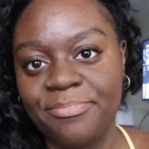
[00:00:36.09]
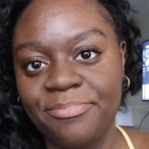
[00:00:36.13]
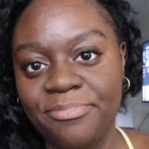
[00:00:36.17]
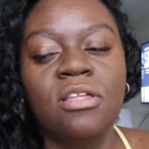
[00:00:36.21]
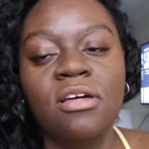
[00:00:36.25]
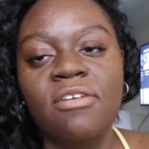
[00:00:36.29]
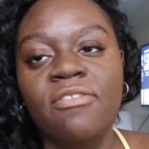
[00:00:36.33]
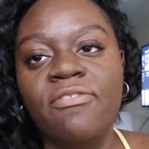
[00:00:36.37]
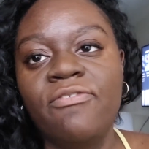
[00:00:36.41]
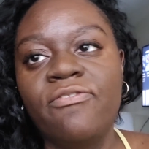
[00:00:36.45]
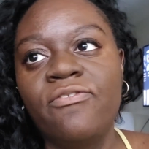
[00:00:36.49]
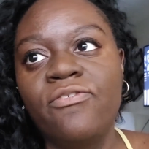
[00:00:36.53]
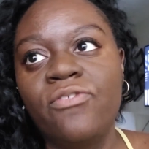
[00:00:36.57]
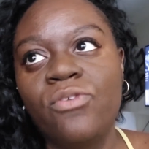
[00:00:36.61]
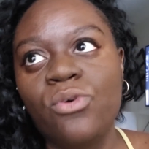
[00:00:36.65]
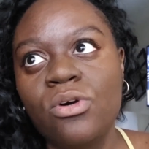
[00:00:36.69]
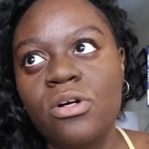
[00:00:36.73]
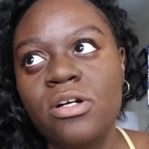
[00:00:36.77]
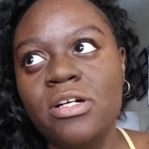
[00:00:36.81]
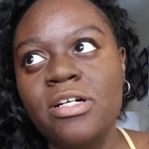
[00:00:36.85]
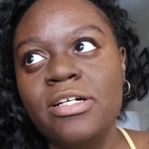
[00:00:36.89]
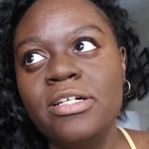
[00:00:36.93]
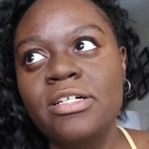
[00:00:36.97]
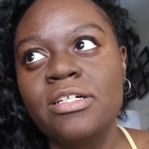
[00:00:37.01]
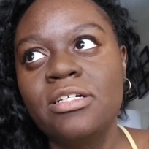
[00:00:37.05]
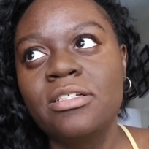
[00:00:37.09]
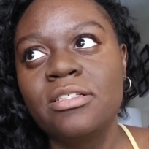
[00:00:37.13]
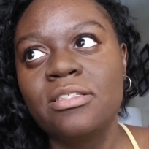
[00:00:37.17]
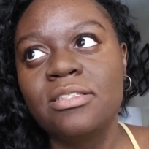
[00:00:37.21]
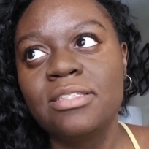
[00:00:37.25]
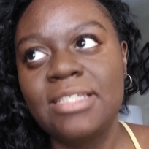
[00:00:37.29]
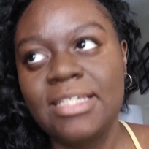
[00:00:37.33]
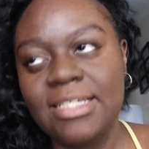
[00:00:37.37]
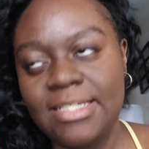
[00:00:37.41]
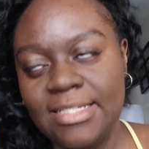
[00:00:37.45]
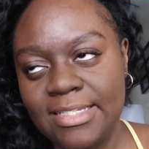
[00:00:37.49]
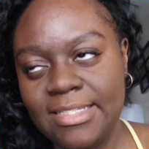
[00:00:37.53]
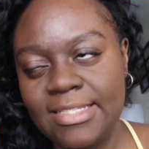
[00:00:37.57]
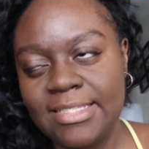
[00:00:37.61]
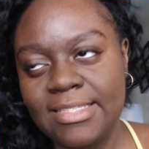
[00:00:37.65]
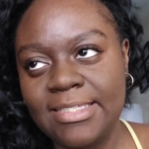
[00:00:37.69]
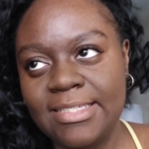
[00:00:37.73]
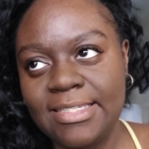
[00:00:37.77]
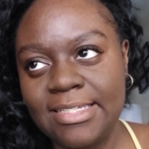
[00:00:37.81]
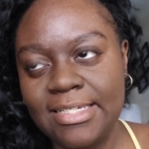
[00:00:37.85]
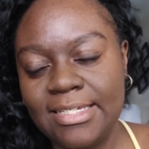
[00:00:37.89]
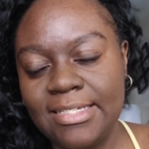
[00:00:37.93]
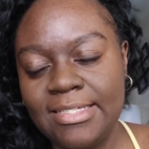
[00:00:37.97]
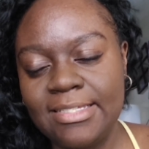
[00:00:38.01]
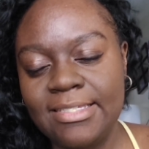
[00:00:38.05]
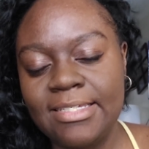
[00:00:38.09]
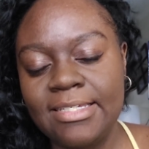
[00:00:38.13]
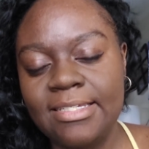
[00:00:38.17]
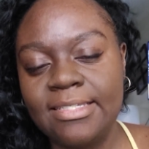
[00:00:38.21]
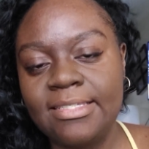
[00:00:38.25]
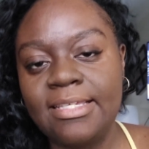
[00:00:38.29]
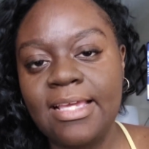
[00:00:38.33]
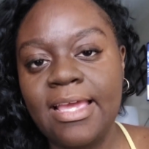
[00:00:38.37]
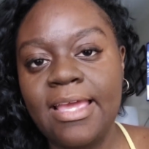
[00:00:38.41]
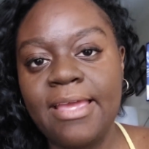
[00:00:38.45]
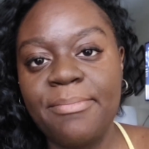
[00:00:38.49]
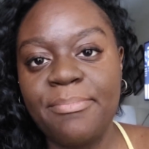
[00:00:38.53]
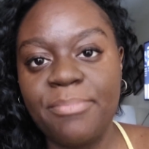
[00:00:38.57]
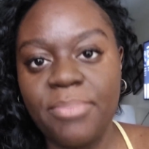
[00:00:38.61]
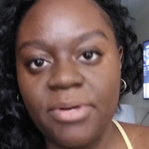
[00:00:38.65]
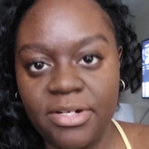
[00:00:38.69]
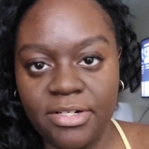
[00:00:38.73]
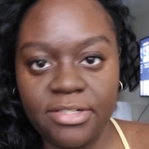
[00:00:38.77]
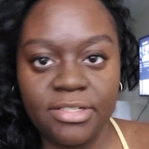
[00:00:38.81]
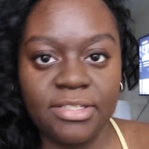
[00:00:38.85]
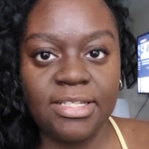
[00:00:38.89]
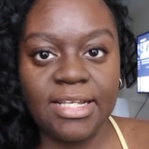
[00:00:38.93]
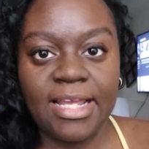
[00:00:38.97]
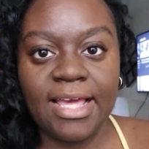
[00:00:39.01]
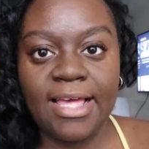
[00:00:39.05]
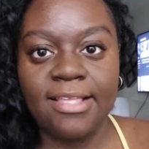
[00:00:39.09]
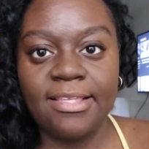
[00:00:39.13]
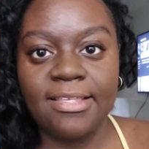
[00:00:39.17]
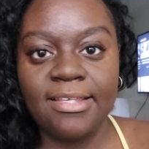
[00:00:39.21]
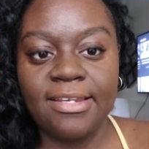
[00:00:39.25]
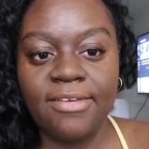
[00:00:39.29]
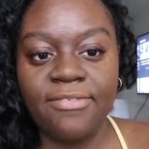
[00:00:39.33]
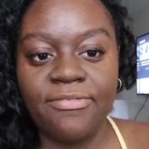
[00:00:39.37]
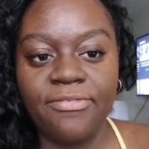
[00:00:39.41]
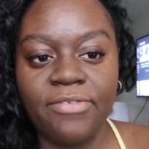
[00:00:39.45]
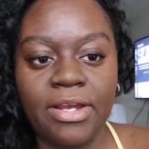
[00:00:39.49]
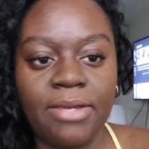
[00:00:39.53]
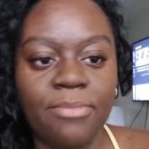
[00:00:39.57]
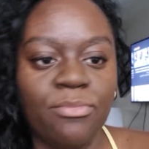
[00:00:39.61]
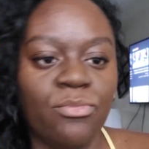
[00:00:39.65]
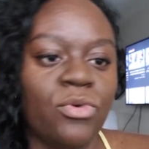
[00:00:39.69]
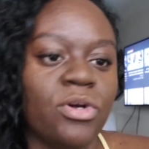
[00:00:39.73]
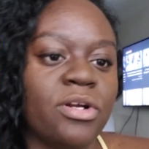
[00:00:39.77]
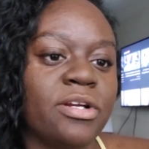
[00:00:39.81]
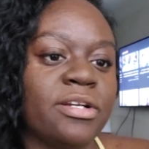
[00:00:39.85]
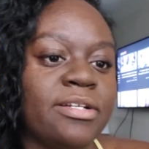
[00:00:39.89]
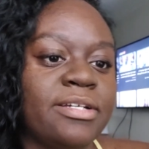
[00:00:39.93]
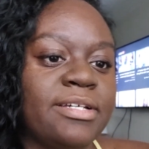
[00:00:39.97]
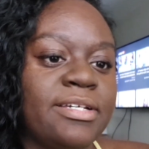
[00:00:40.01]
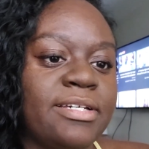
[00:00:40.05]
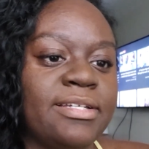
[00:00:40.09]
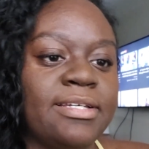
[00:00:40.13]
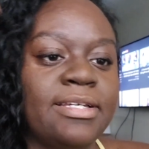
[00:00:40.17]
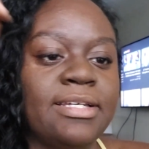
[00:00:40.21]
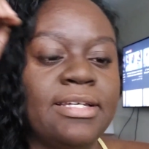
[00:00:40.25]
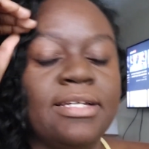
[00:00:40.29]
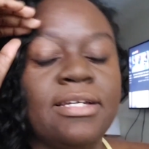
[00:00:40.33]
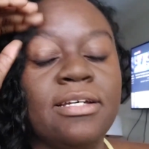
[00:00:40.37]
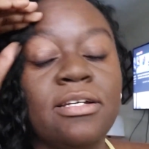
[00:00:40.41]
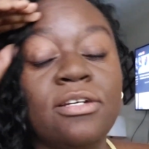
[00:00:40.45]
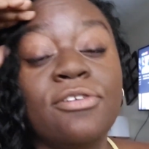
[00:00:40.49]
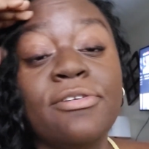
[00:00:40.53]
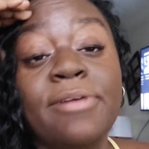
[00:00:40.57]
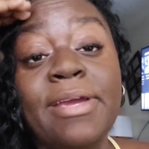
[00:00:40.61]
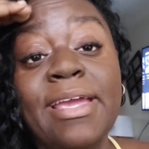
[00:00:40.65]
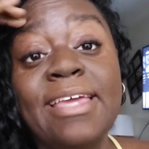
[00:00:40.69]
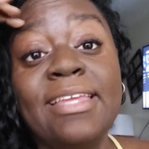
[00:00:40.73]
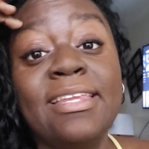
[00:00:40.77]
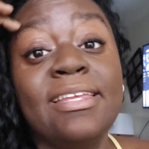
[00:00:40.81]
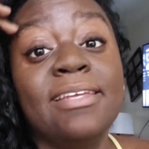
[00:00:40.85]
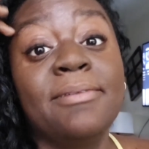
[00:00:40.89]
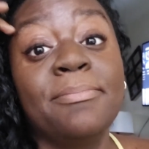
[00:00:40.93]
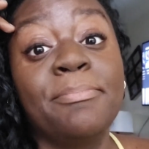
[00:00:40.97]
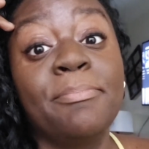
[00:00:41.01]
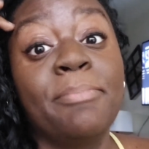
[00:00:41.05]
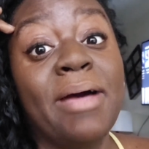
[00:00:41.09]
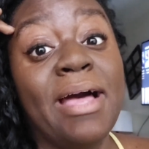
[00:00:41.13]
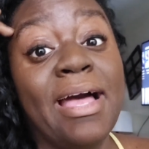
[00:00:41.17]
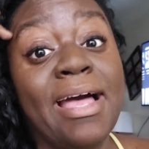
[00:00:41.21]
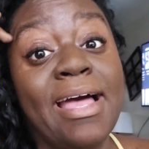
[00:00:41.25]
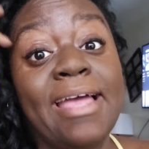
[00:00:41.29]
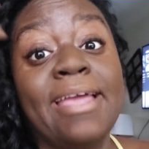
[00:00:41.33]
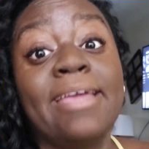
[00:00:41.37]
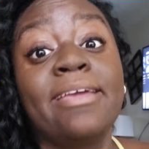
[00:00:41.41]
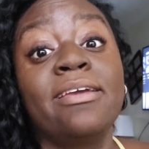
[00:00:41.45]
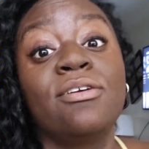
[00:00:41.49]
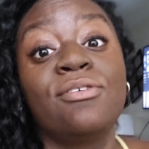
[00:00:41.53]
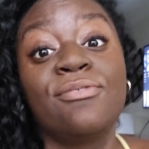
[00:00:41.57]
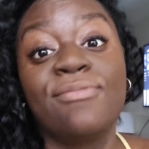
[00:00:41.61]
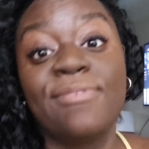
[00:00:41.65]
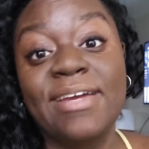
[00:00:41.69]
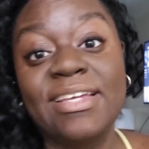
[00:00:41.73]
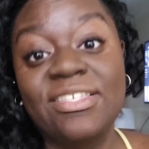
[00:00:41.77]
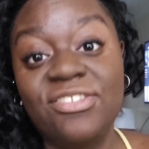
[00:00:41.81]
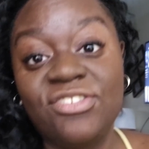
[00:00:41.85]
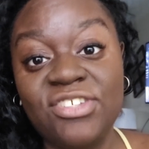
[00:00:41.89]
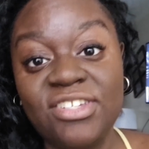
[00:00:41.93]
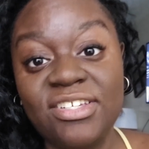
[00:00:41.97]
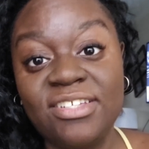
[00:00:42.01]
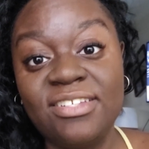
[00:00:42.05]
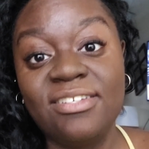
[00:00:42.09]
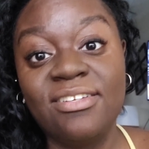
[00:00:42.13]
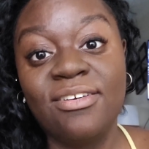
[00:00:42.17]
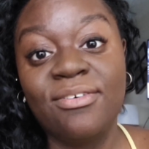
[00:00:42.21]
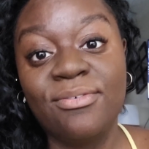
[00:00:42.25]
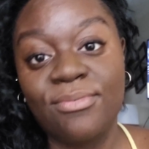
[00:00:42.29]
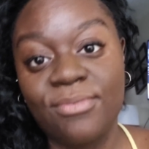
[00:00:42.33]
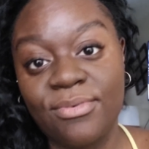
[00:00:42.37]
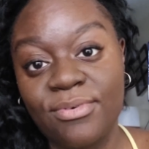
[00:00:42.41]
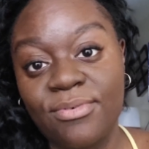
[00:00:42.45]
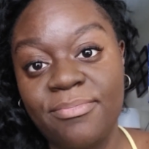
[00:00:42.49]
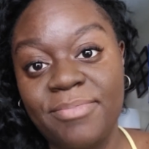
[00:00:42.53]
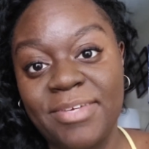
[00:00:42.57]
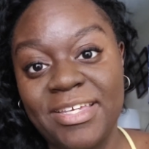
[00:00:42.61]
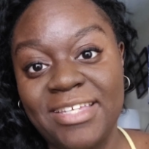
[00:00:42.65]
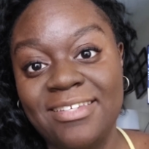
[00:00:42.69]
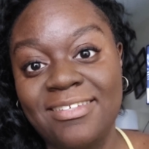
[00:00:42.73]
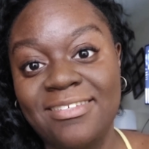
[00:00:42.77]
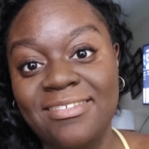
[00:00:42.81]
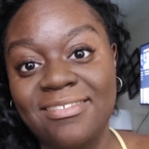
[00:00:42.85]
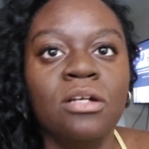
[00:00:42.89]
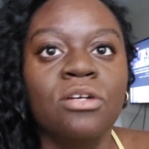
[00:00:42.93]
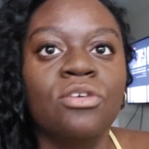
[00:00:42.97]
The 4 tendencies is a personality framework created by Gretchen Rubin.